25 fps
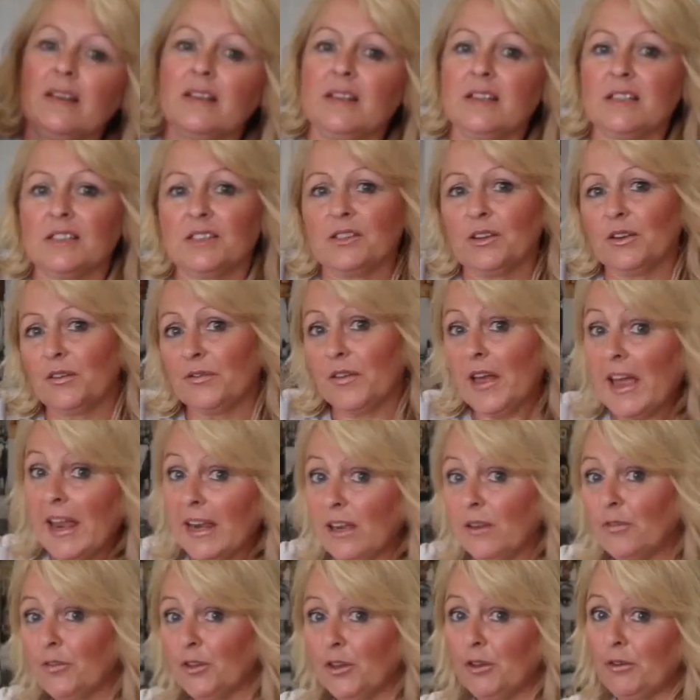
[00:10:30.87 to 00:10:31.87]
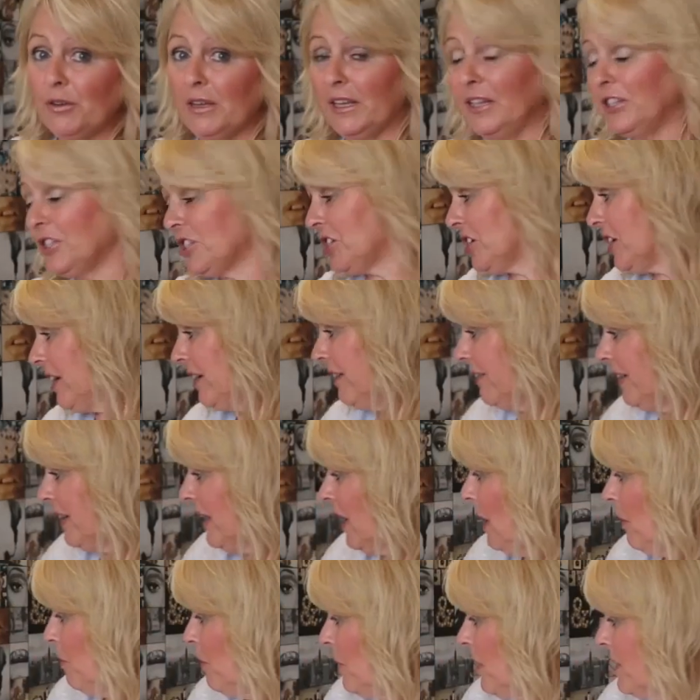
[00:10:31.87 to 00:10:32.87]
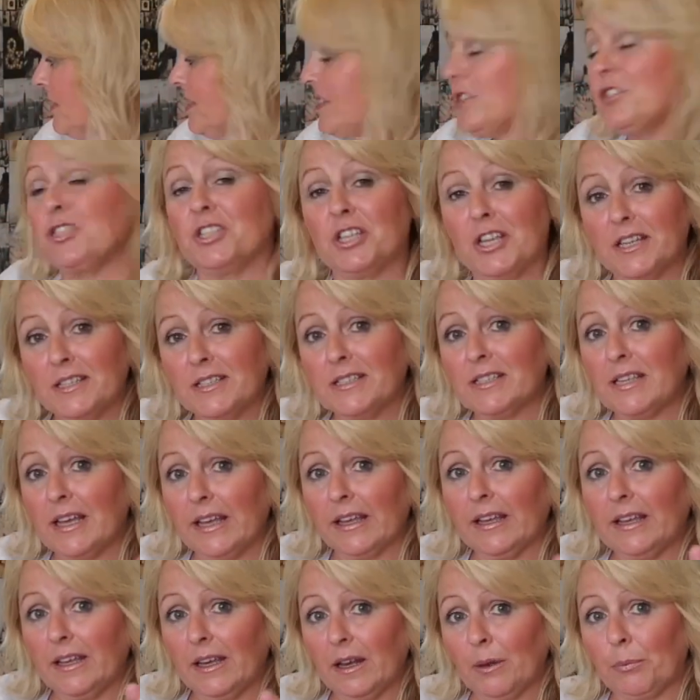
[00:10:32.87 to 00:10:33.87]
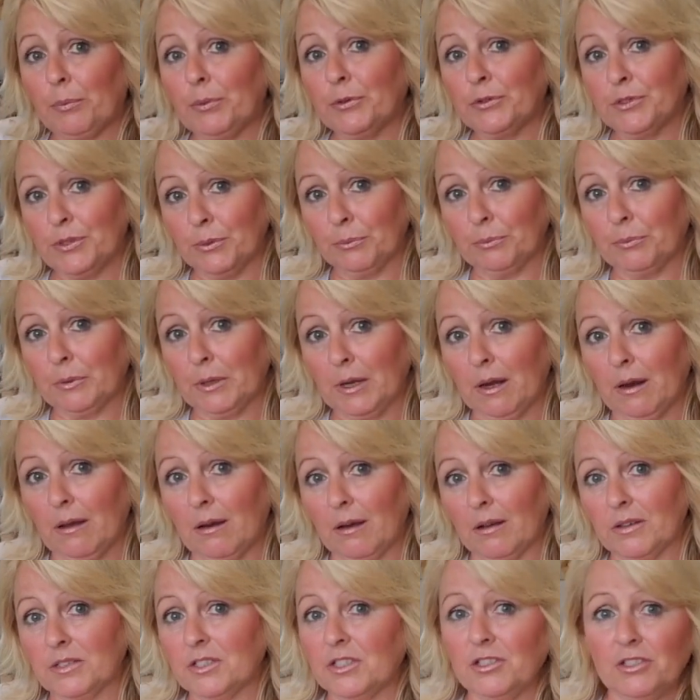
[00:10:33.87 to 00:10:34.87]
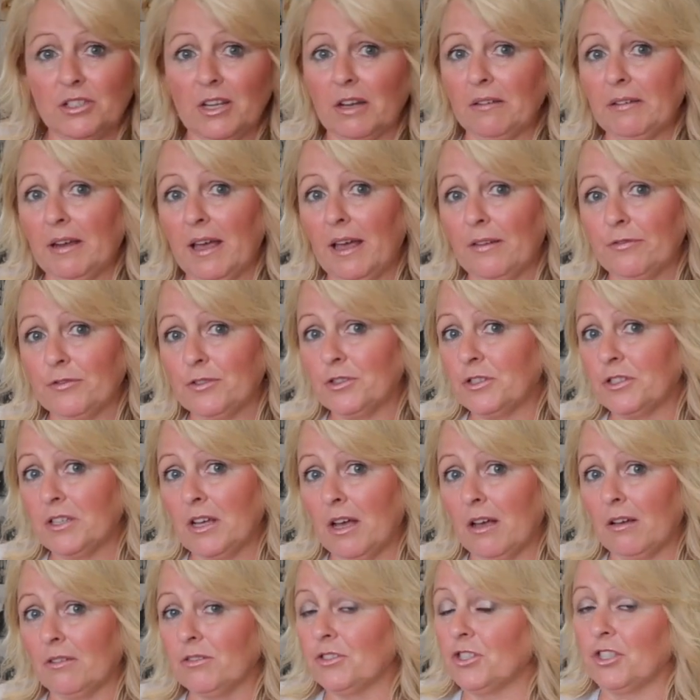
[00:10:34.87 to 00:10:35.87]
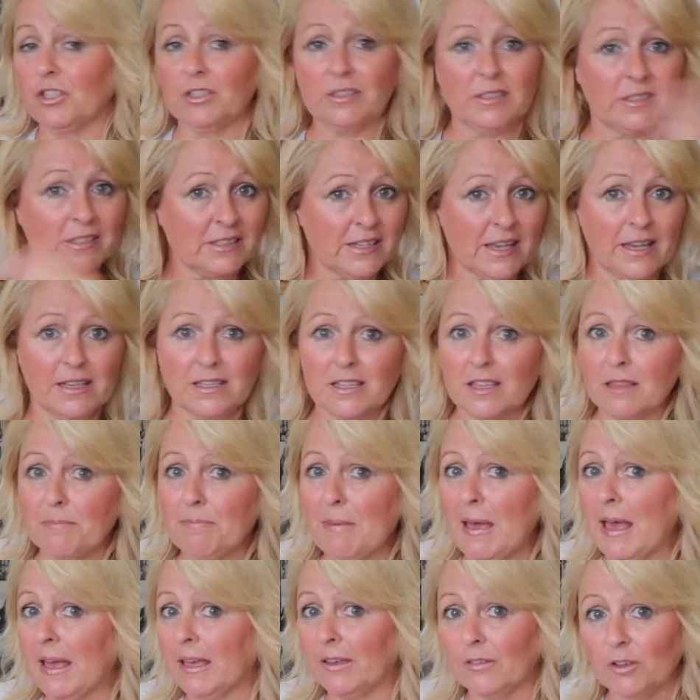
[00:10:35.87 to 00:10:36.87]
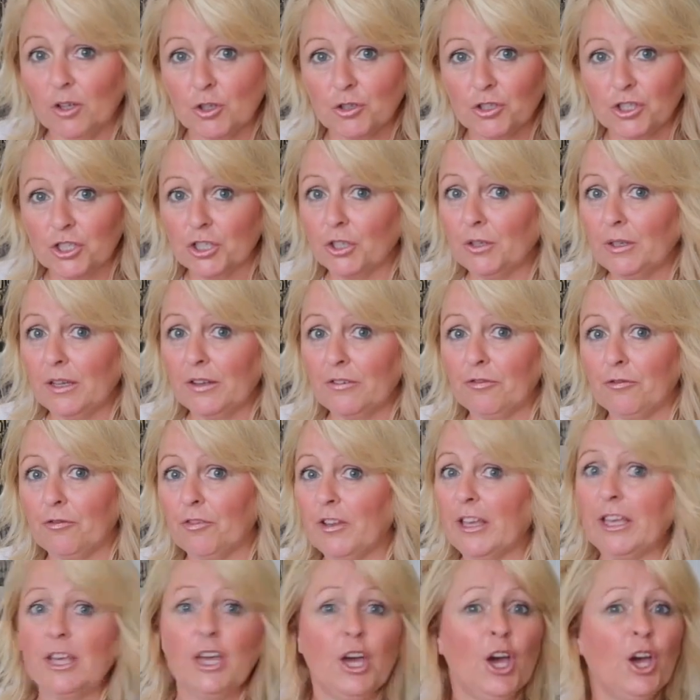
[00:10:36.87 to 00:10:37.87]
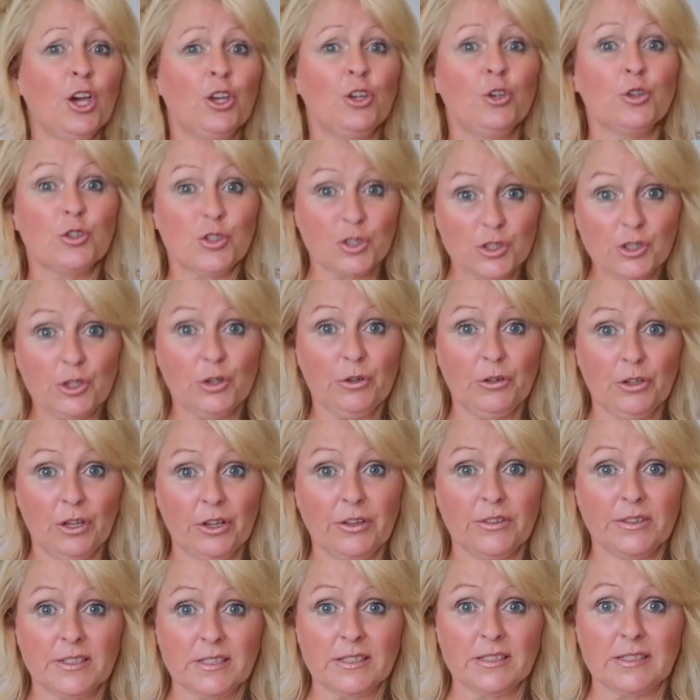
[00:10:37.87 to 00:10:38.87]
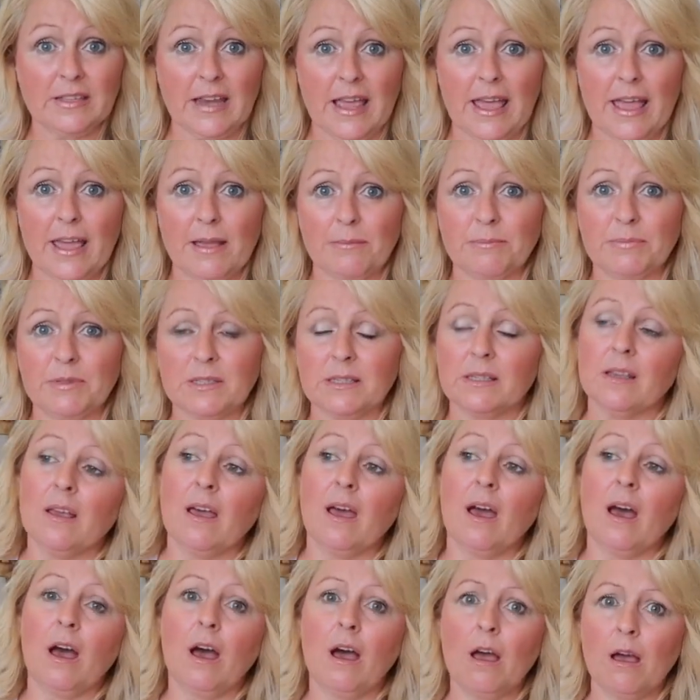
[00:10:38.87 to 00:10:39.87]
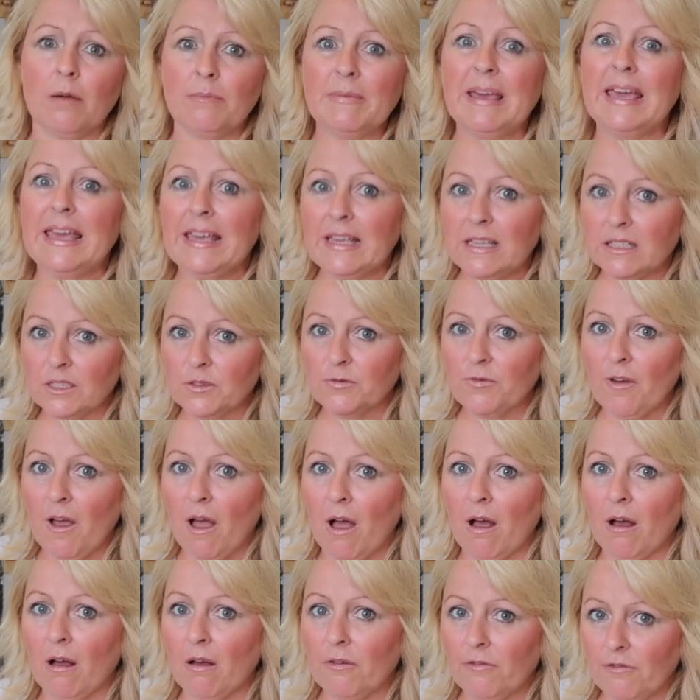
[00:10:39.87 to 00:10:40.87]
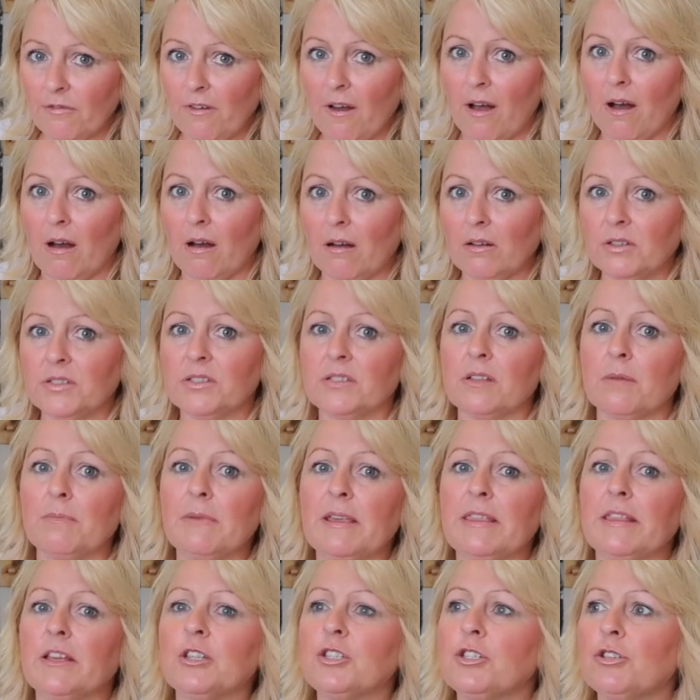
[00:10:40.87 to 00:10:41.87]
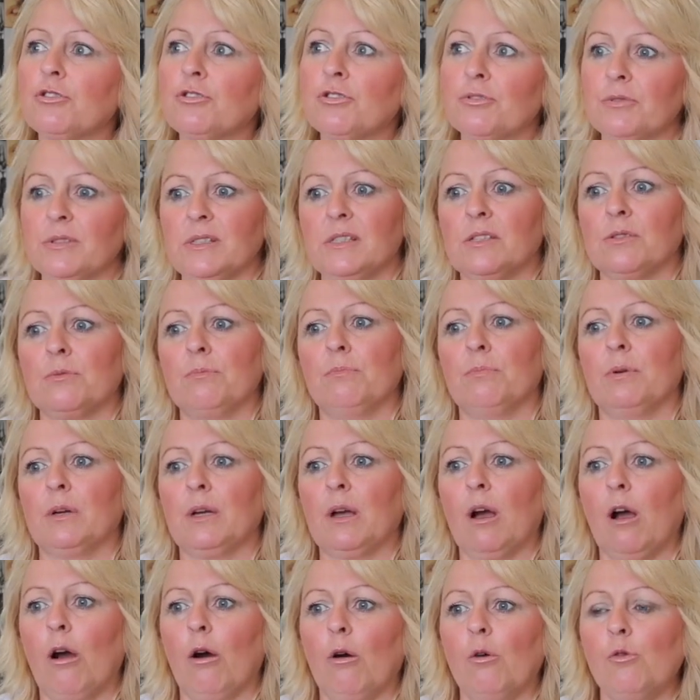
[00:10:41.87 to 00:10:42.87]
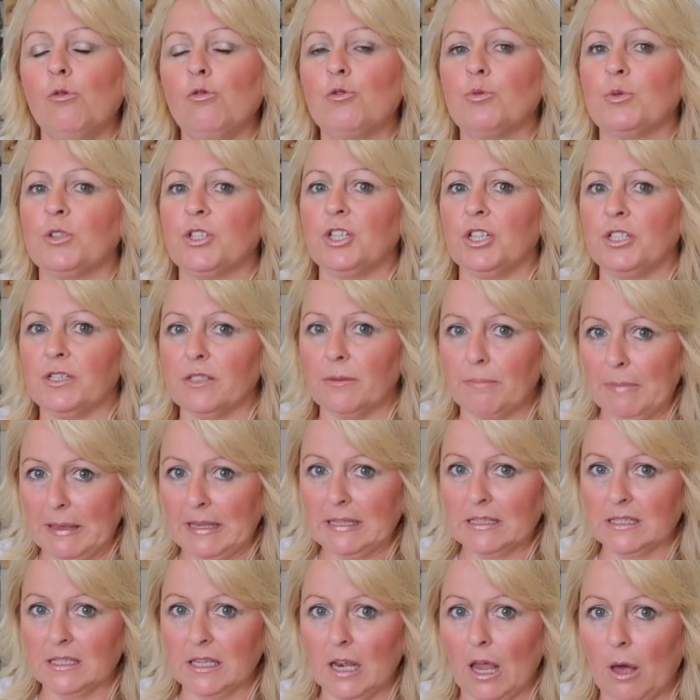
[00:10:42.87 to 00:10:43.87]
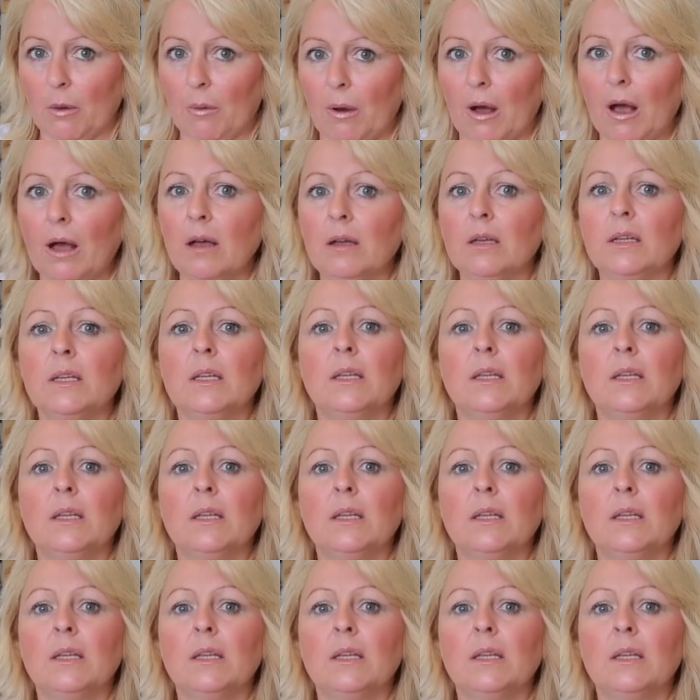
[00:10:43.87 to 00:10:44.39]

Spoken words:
So if any of you need cheering up, I suggest taking up a Zumba class. You don't have to dance, you can stand at the back, you've got 2 left feet, you'll soon learn the steps. It is fast. I mean, they do a Zumba Gold, which is a bit slower.